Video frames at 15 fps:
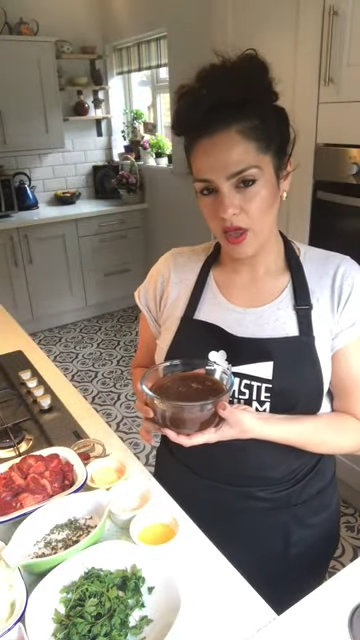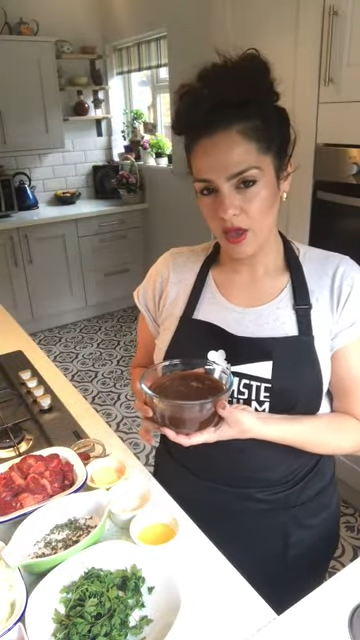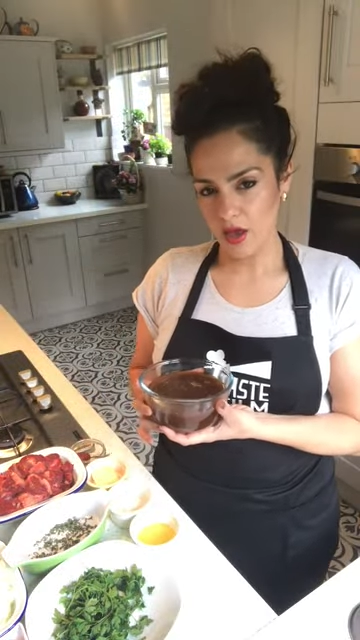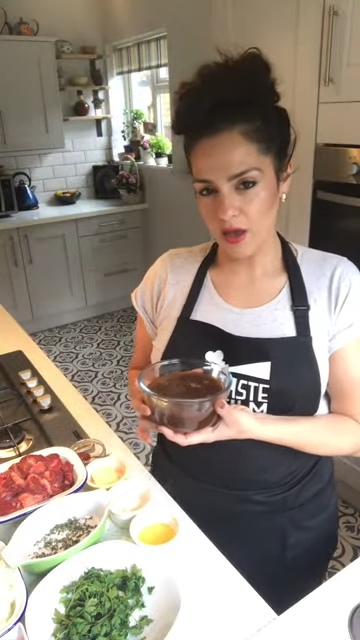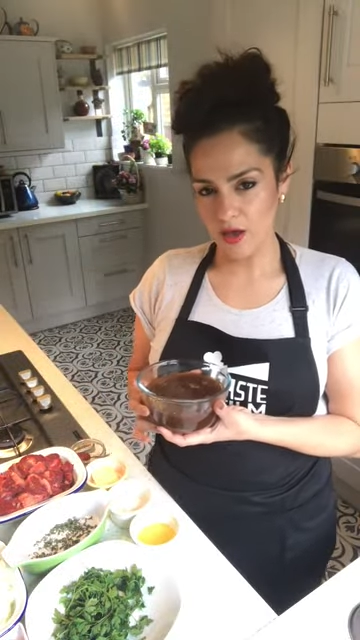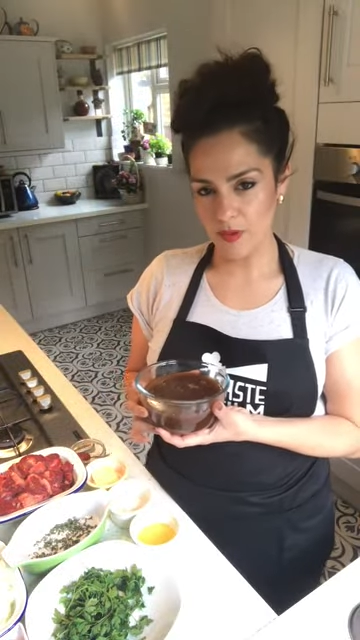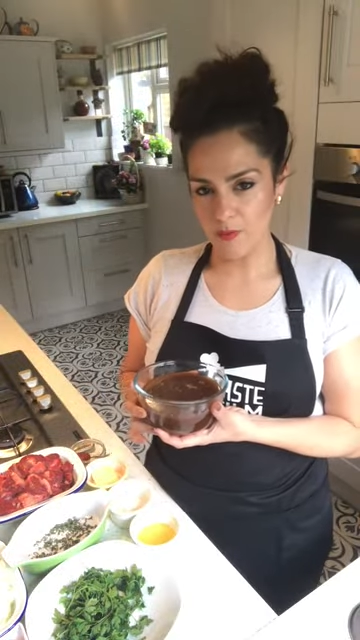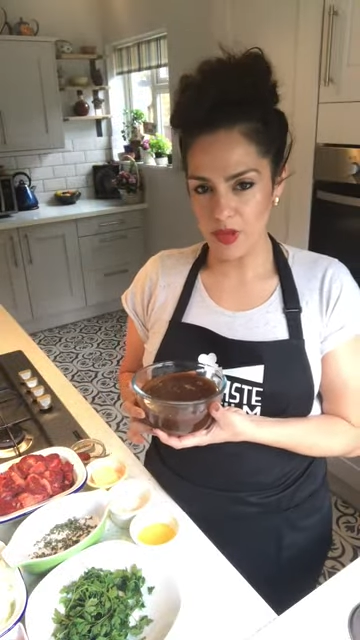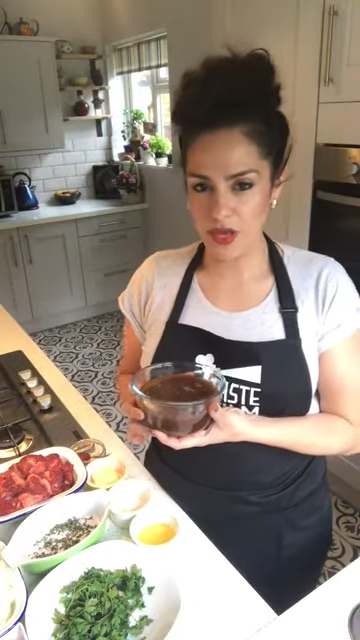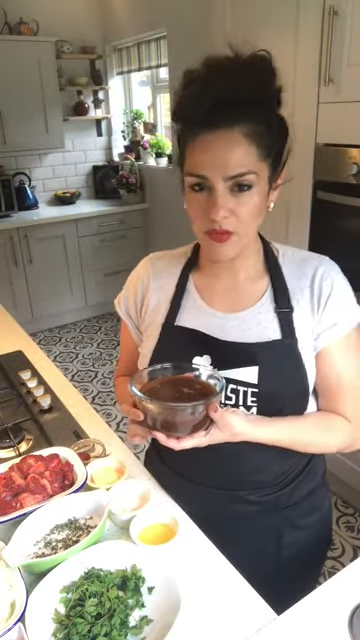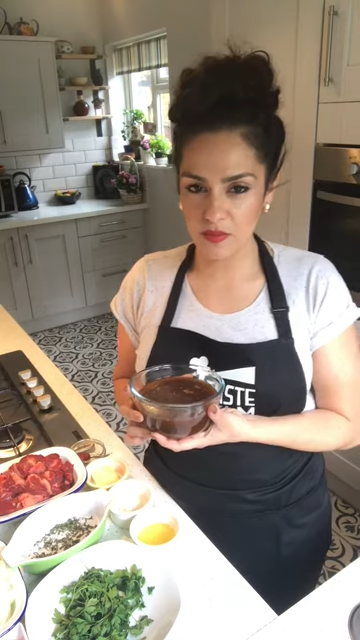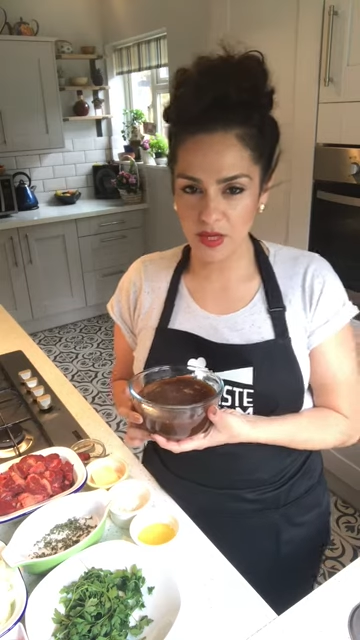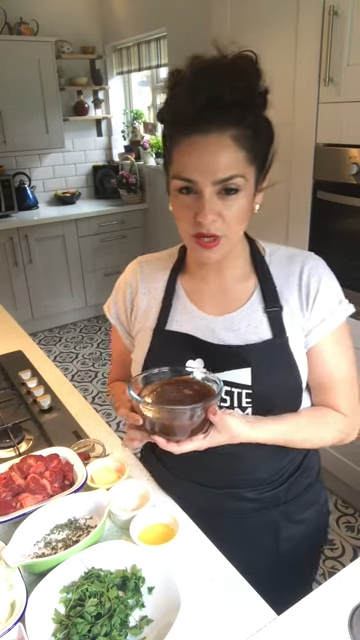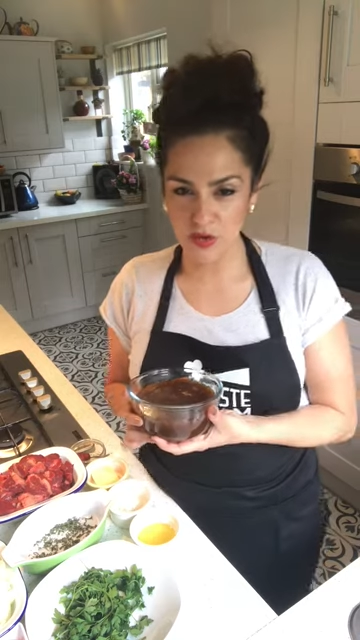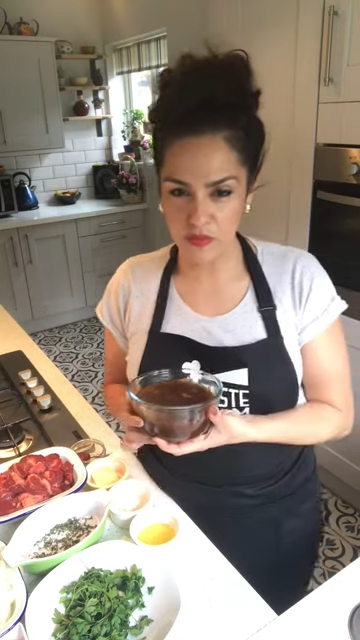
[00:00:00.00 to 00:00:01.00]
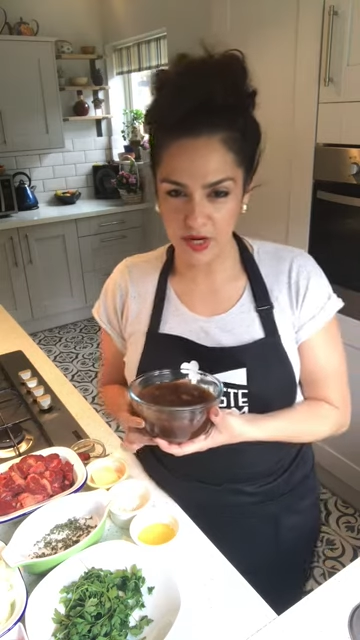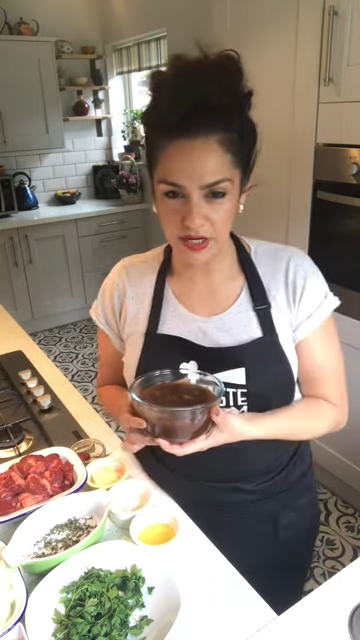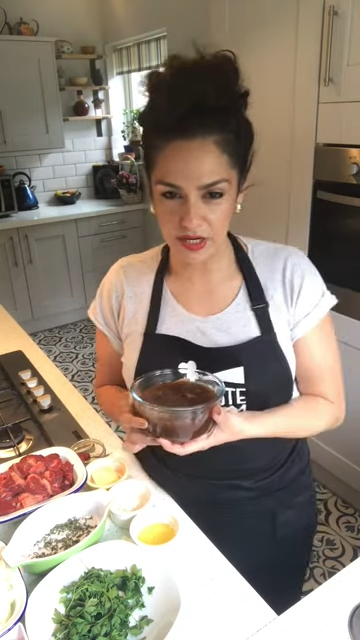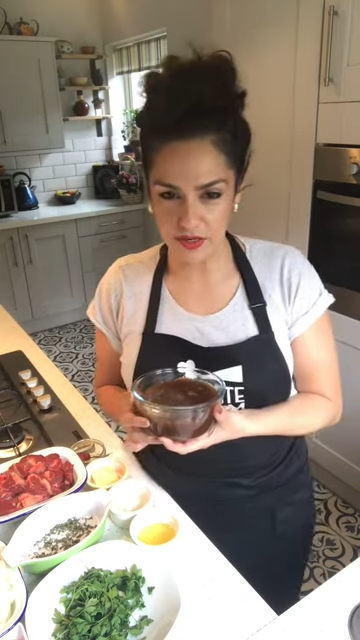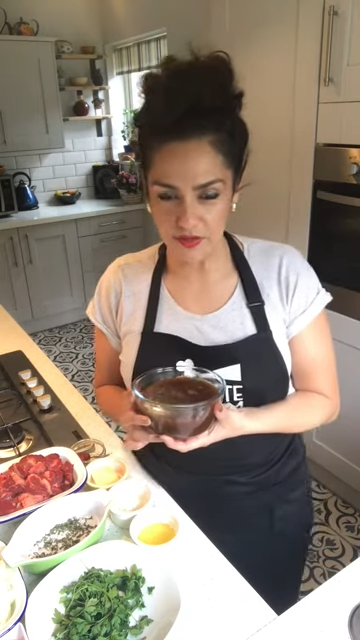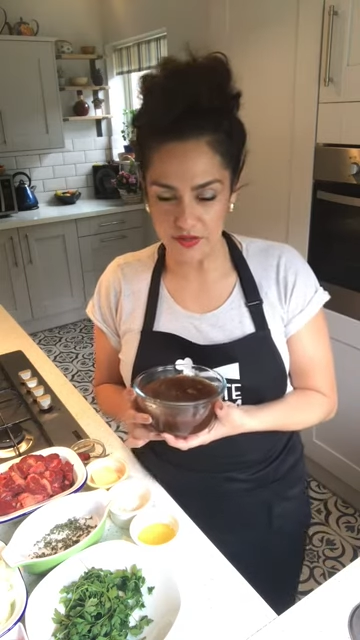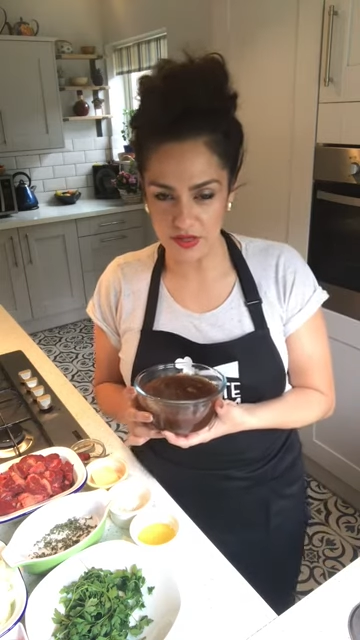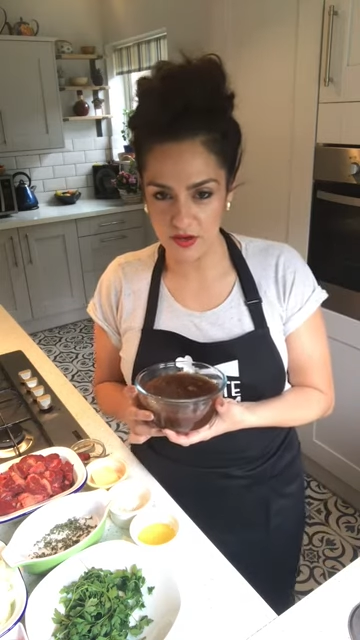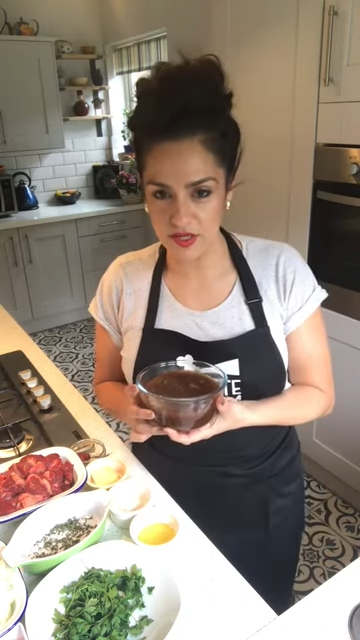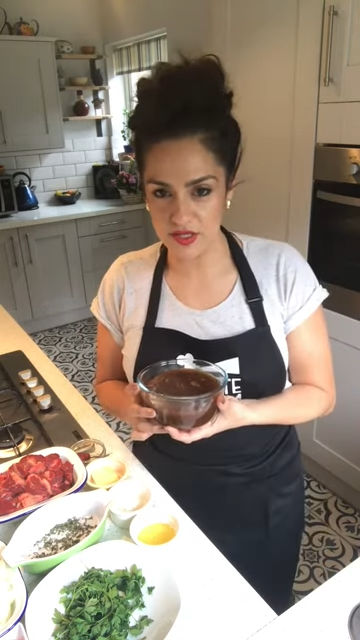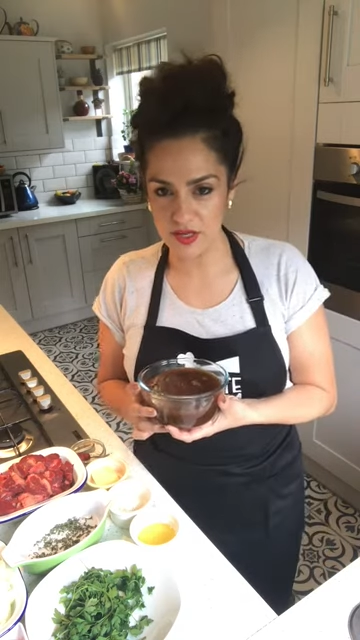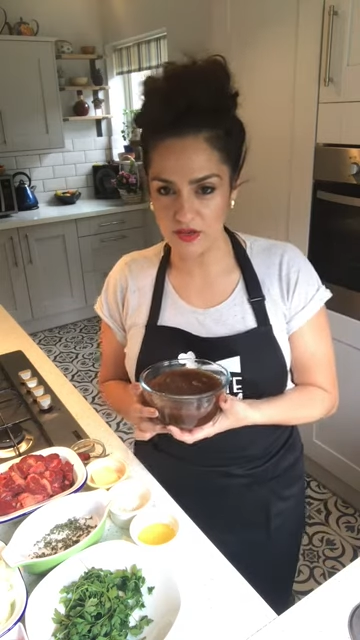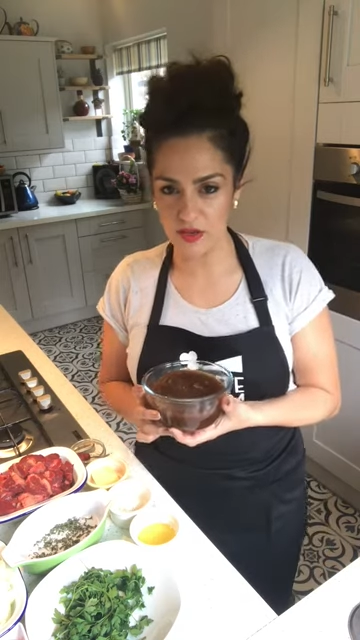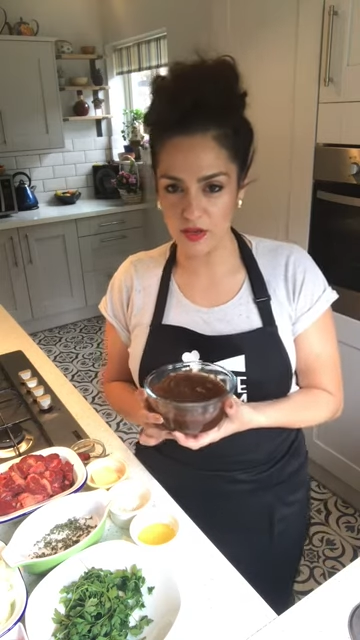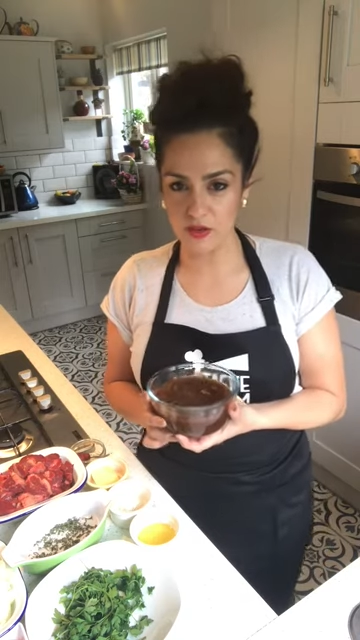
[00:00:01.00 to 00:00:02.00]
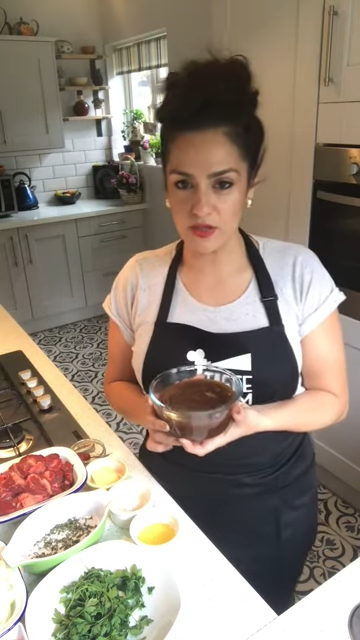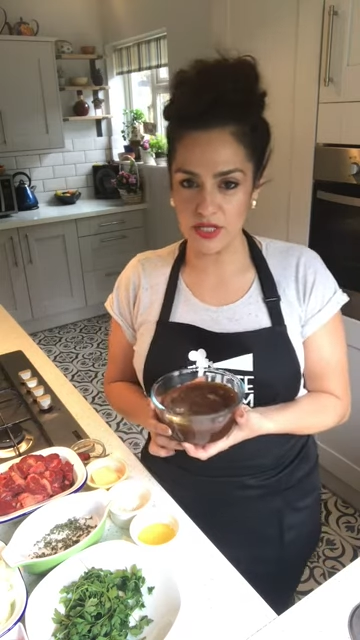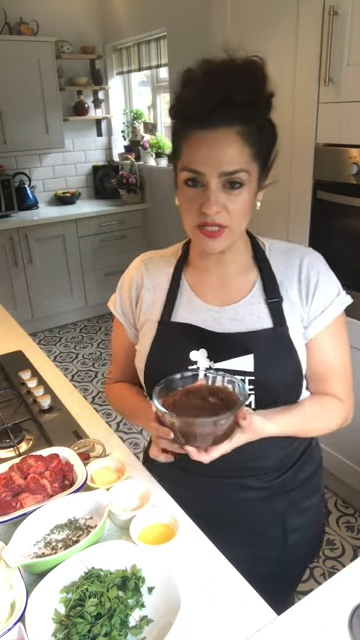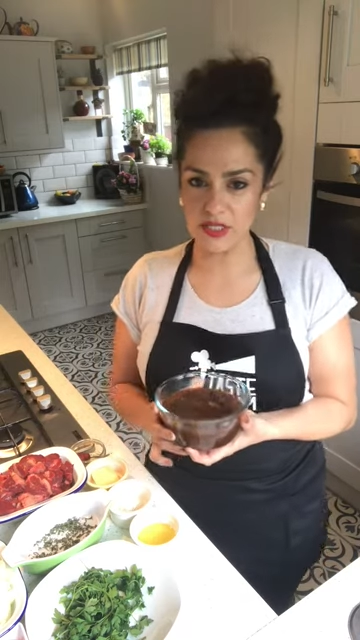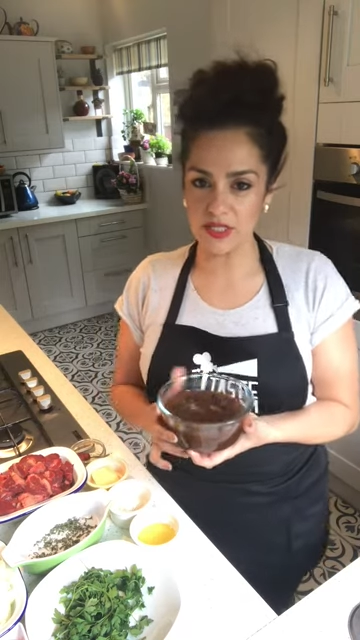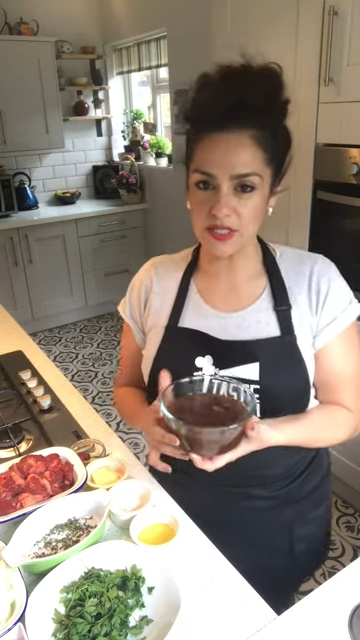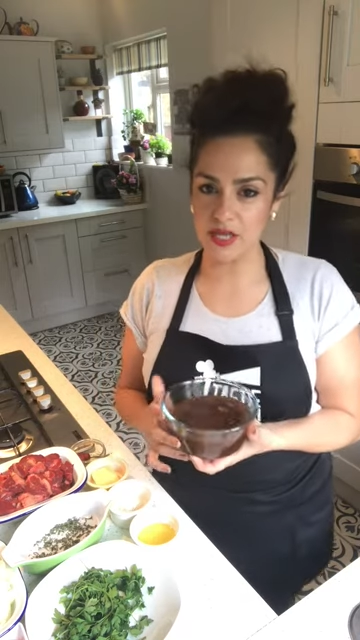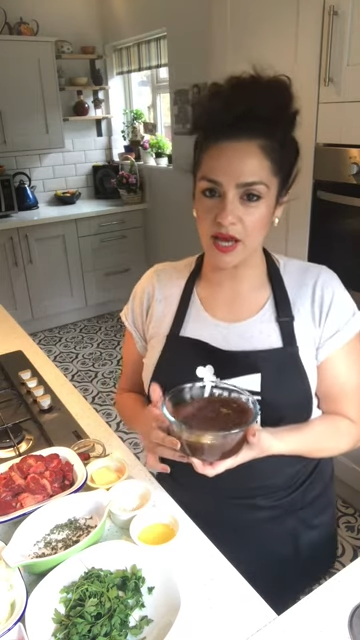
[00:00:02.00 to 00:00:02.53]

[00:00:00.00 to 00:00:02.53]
In the ingredients, I said that you needed